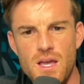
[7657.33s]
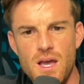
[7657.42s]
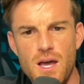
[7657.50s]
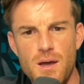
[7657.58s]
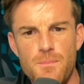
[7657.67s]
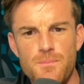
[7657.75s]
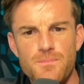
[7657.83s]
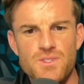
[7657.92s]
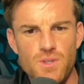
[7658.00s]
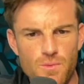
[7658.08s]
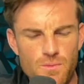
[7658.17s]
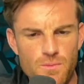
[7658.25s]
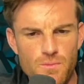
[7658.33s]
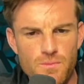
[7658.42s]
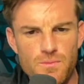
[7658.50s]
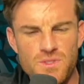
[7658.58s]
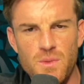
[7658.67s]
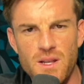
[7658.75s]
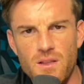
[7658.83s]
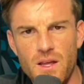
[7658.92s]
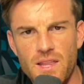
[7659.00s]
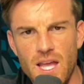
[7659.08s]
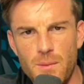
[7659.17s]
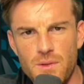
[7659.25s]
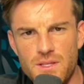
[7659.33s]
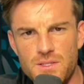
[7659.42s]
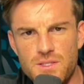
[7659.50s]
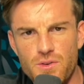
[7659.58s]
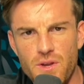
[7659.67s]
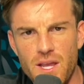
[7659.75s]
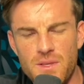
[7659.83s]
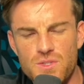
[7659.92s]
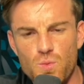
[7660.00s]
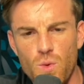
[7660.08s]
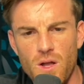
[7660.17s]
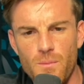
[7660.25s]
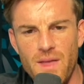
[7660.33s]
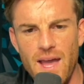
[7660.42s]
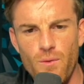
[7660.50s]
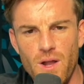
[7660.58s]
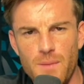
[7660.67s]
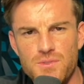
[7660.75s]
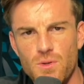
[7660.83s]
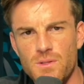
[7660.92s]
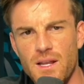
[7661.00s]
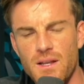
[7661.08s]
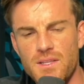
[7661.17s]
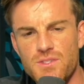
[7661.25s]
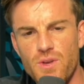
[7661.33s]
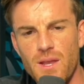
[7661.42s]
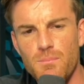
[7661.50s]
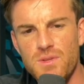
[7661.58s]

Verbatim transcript: Um, so spending a lot of time on the Instagram as well at Rob Soltan on Instagram.